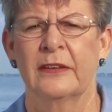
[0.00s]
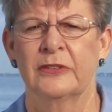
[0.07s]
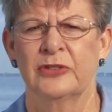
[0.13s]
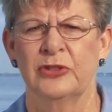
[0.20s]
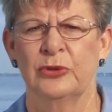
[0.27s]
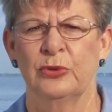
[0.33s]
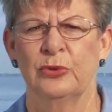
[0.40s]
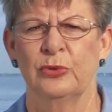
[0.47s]

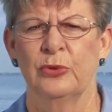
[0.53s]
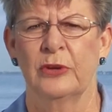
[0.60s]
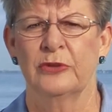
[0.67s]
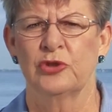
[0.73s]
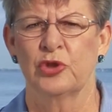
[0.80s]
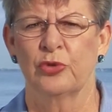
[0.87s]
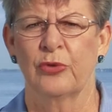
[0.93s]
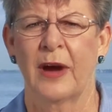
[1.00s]
to
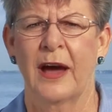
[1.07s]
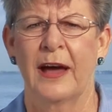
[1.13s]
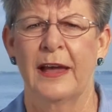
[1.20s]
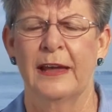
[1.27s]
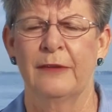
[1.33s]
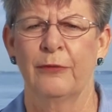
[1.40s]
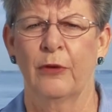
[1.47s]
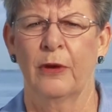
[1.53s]

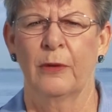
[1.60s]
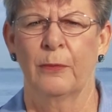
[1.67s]
drive